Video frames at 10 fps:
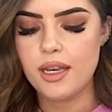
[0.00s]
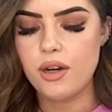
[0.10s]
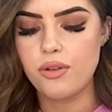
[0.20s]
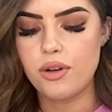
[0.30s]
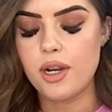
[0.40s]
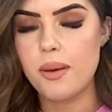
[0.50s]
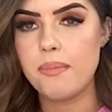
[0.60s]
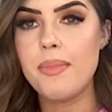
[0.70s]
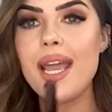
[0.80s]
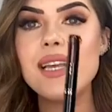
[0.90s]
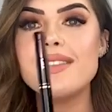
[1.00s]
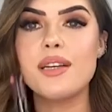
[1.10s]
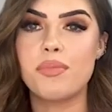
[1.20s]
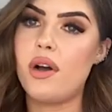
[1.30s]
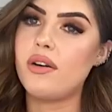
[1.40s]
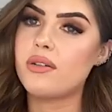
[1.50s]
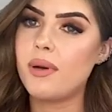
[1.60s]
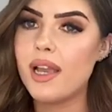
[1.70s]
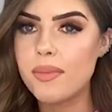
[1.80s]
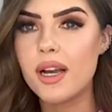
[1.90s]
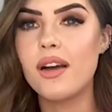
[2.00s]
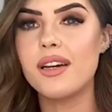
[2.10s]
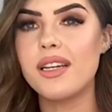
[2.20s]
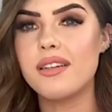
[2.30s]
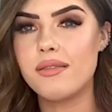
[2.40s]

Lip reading: another amazing product by Amy Connolly.